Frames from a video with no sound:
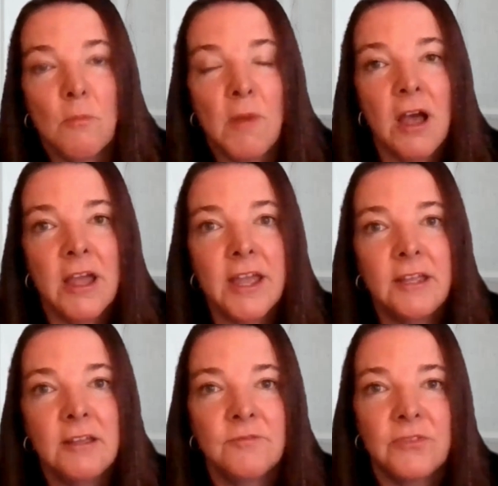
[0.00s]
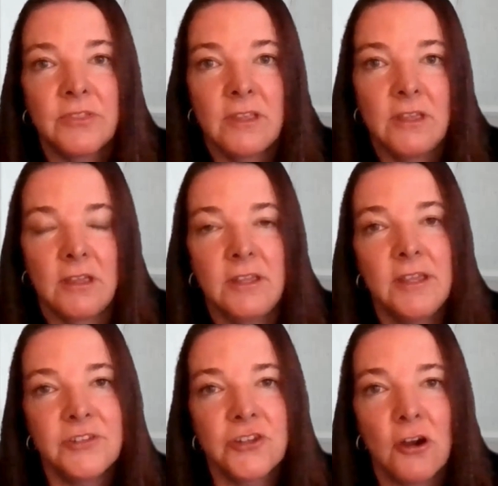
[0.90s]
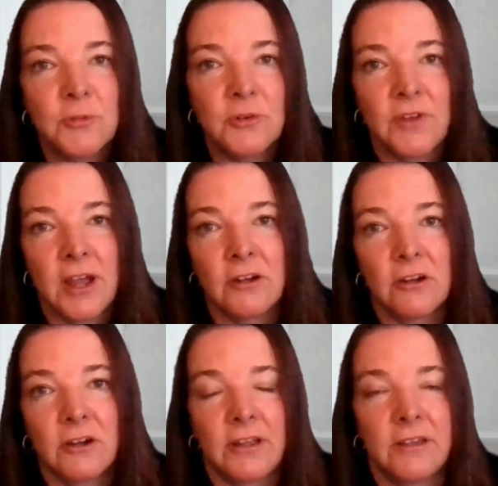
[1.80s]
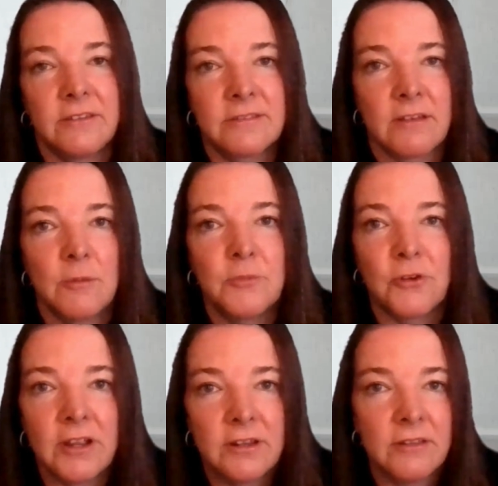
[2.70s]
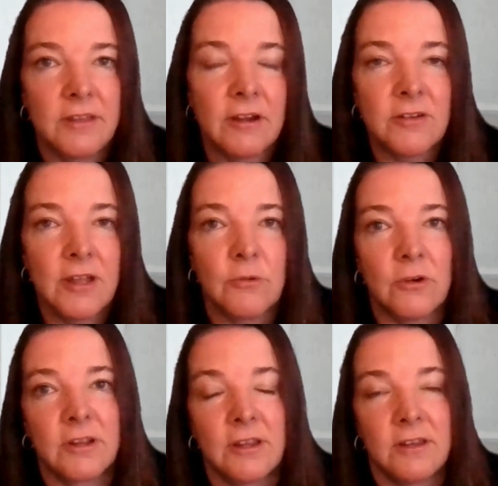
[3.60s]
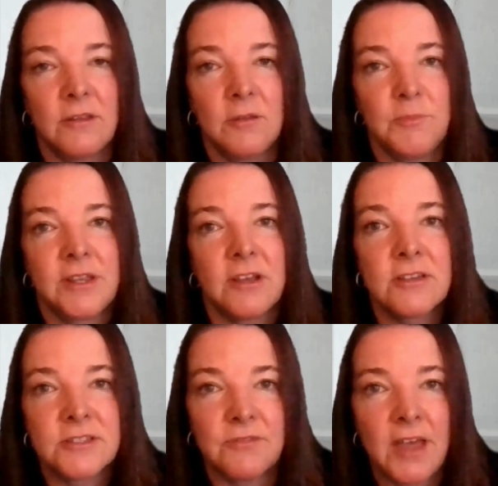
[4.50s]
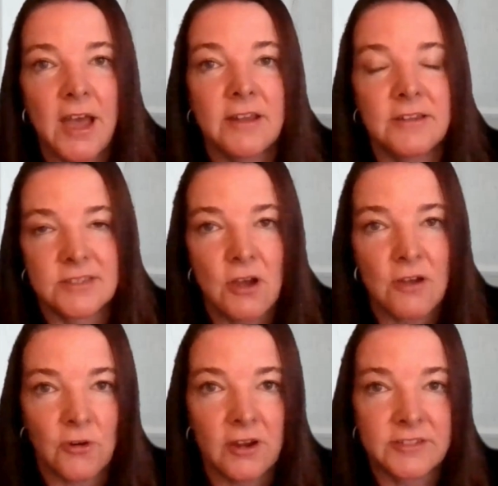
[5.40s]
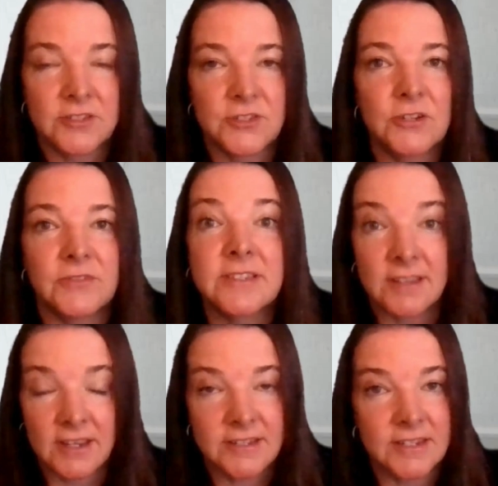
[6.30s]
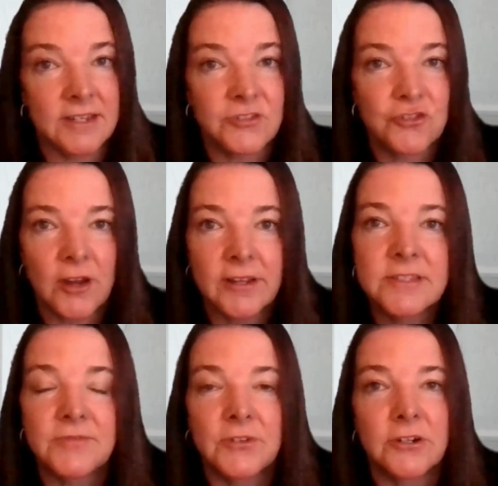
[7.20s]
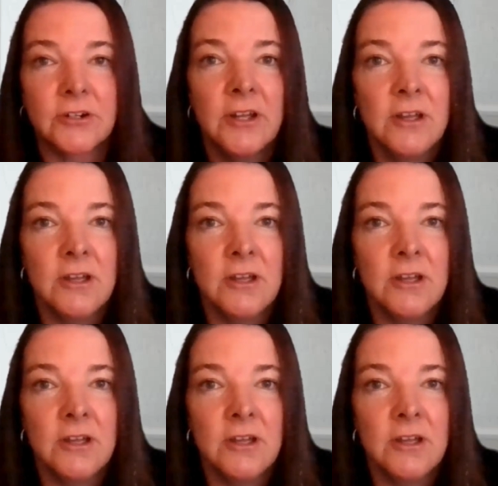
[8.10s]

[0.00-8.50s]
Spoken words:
my EHR provider has upgraded their network, and because of that, software as a service, it didn't transfer.